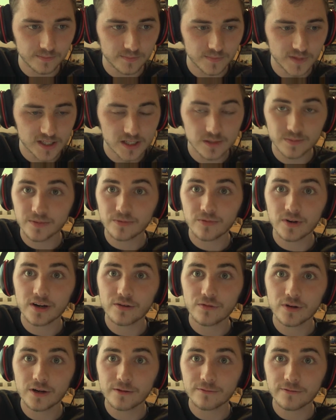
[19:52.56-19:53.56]
this has been
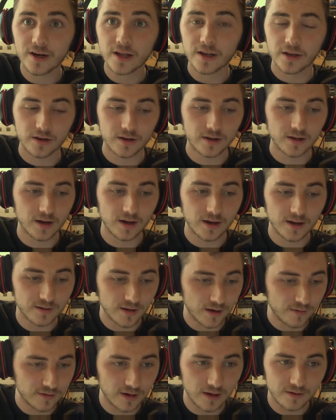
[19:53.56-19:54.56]
really, really fun.
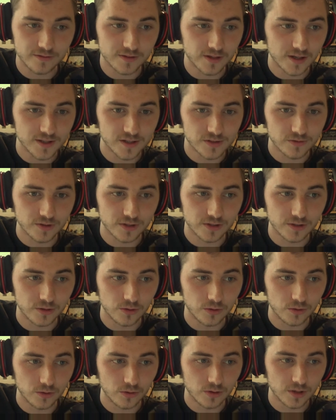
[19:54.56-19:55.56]
I've loved answering
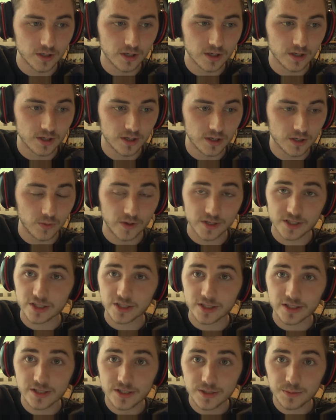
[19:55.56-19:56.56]
your
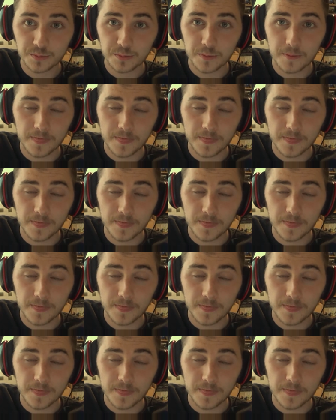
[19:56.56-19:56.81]
questions,